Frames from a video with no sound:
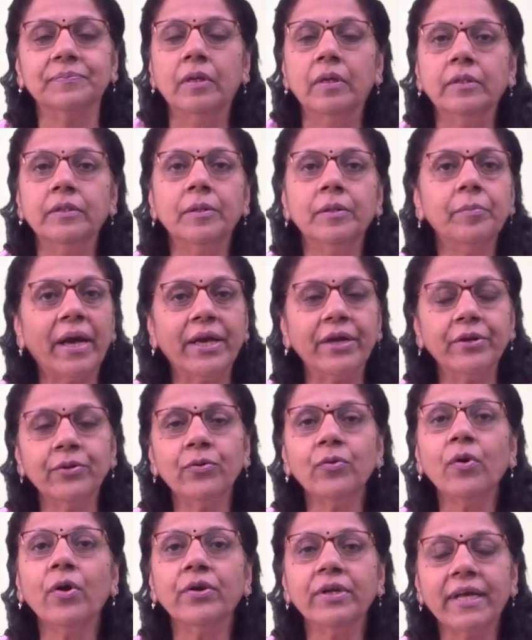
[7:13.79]
The
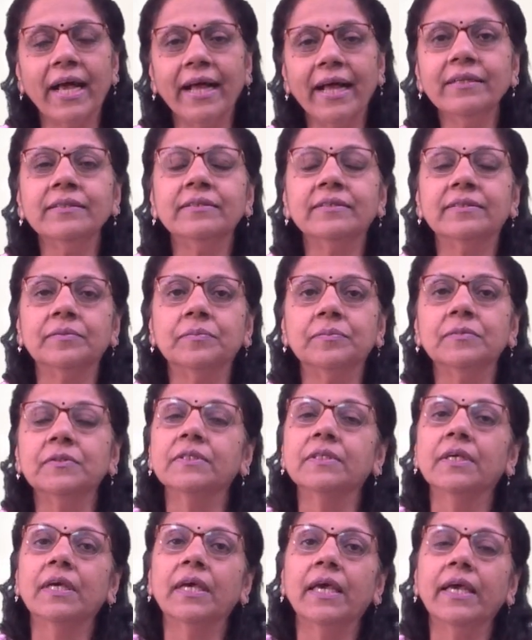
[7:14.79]

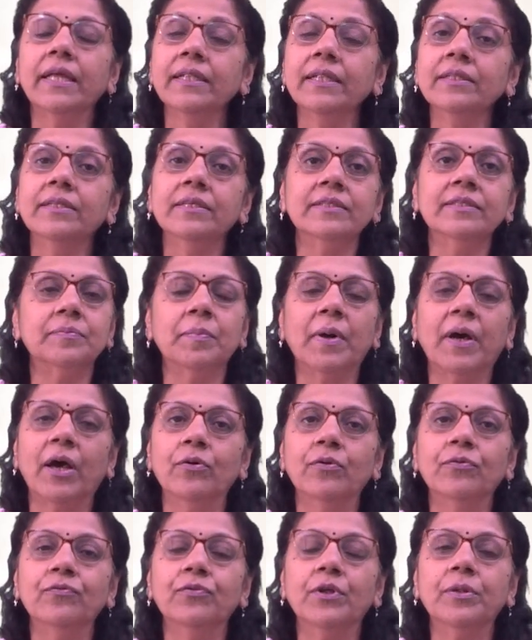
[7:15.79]
microorganisms in this
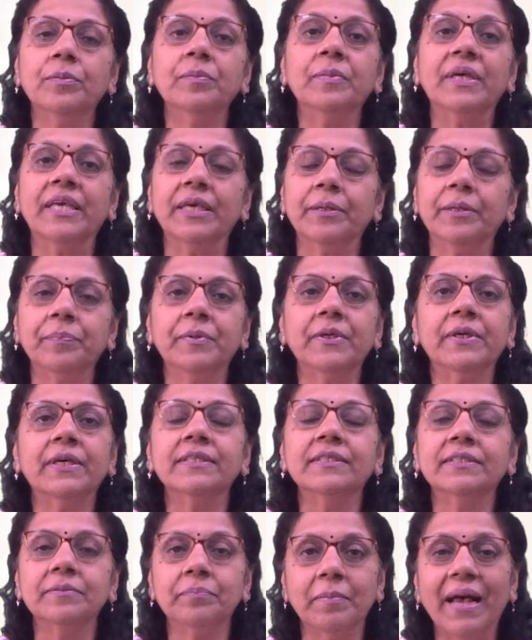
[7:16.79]
biofilm
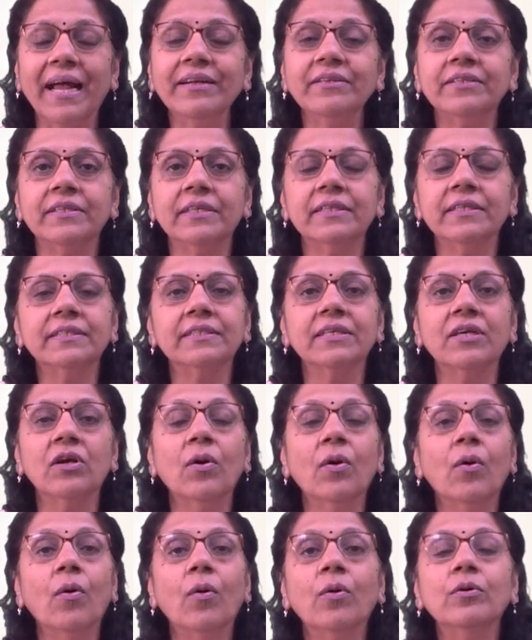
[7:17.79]
EPS matrix
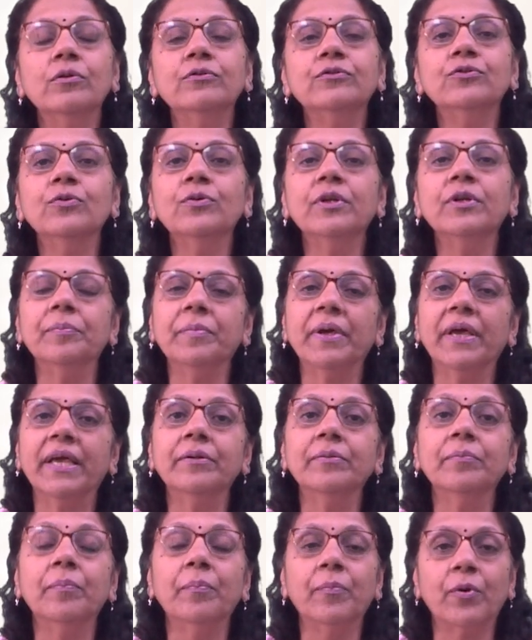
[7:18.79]
also
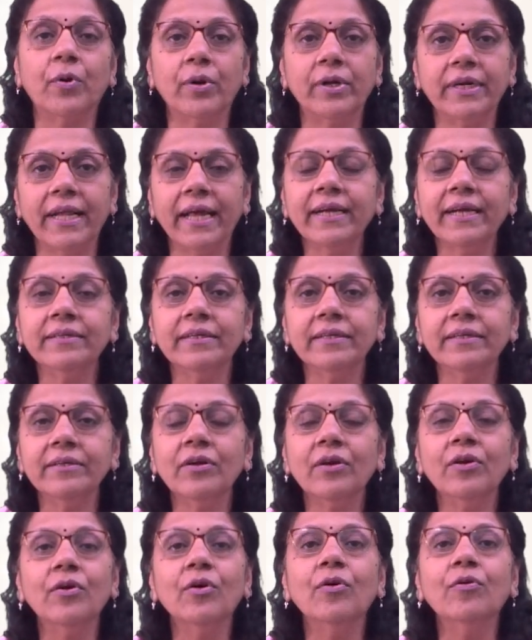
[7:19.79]
remain protected
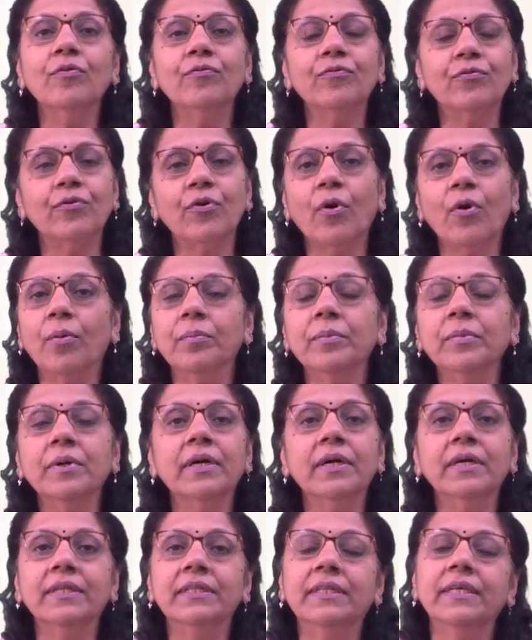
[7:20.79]
from
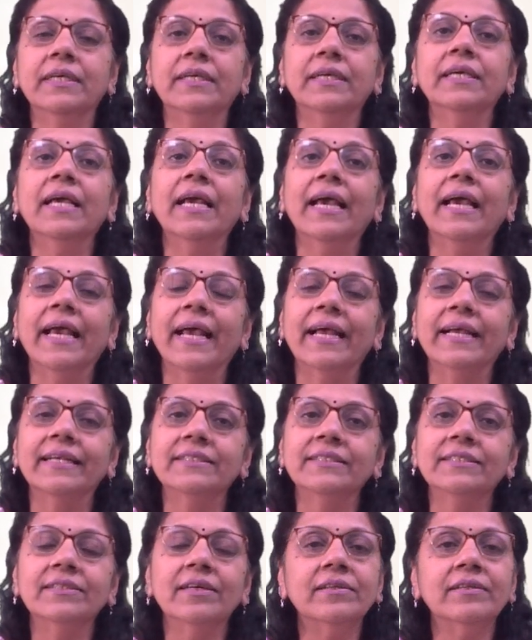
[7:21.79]
the
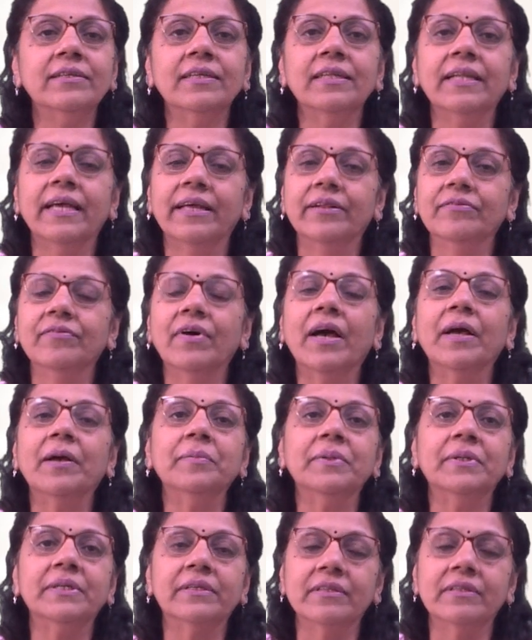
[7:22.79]
external
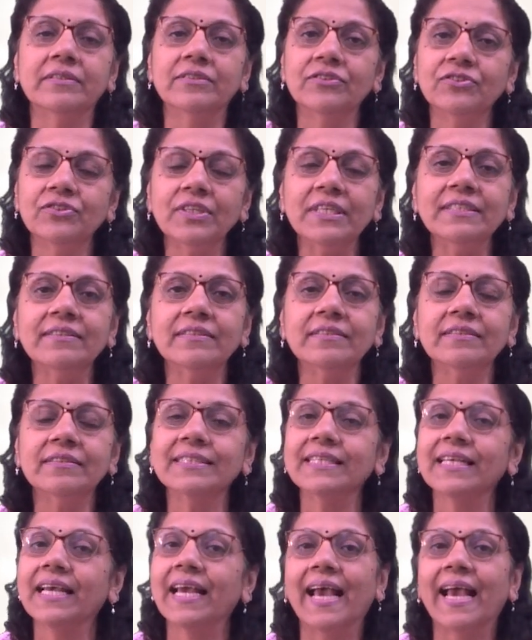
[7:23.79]
environmental
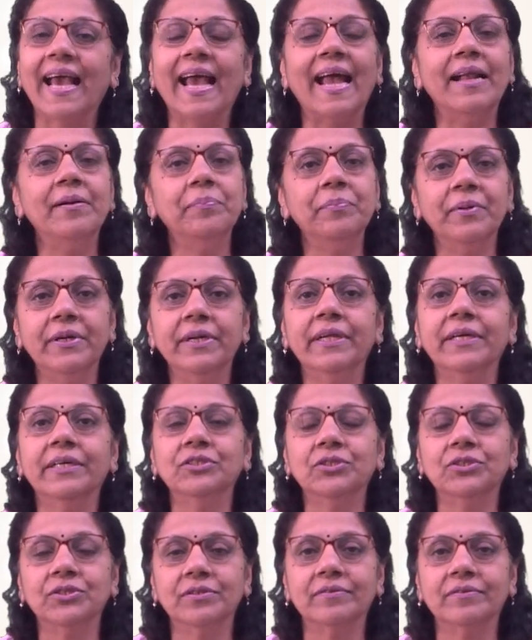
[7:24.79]
stresses and
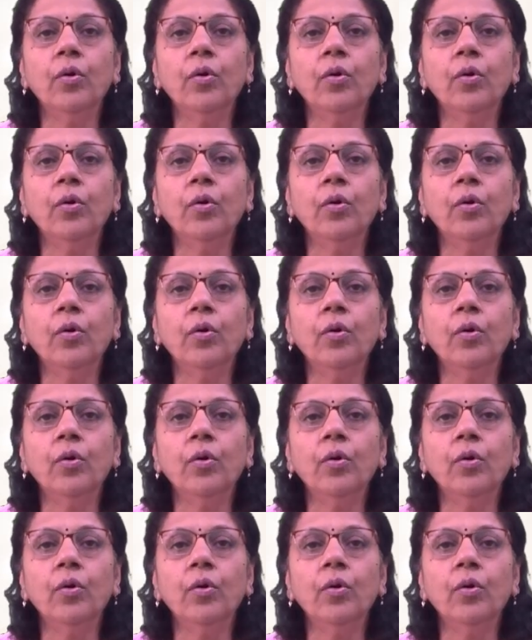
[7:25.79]
predation.